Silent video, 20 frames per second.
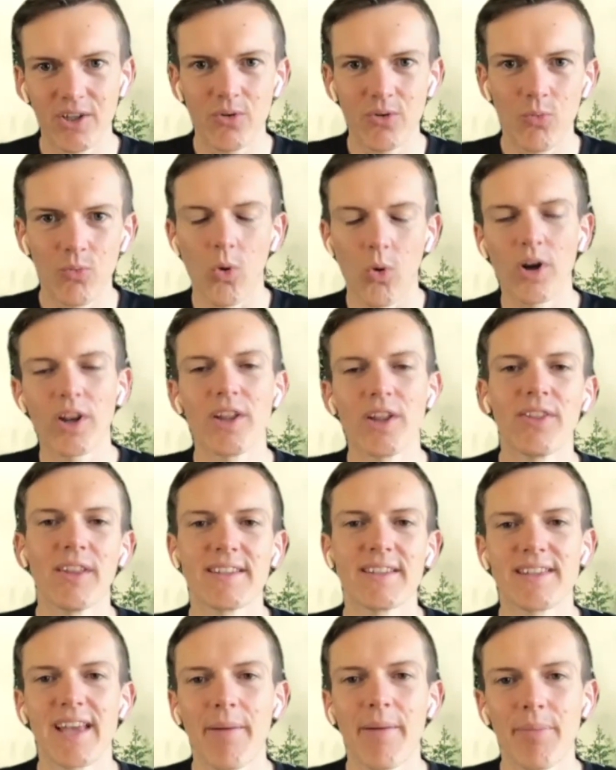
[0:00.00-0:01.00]
what do you
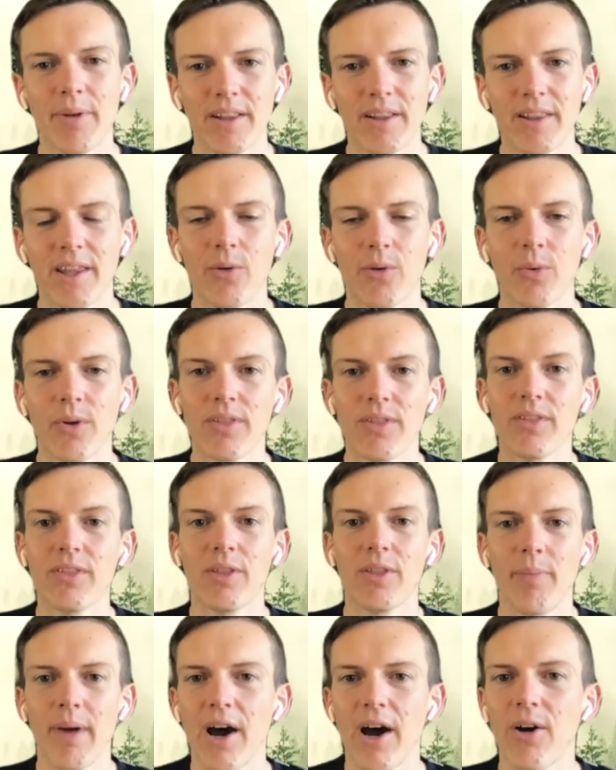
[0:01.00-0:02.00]
think's happening there with
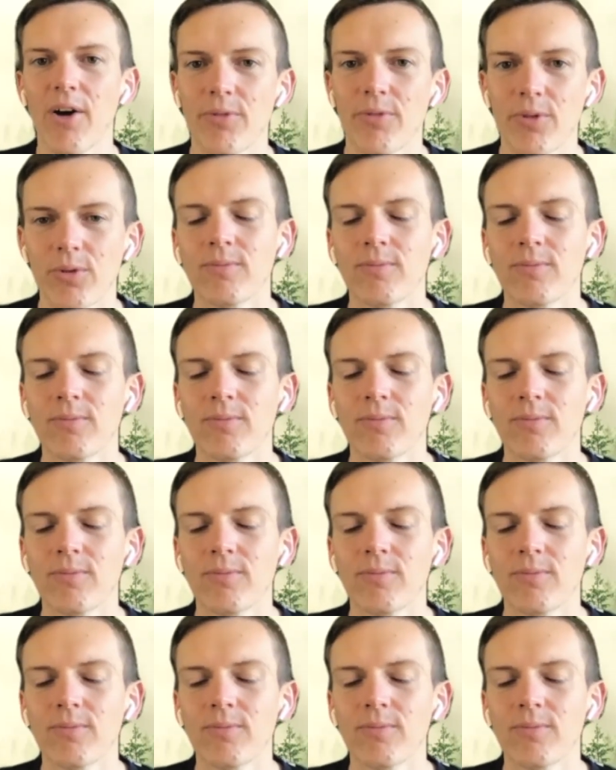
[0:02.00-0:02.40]
the powerful?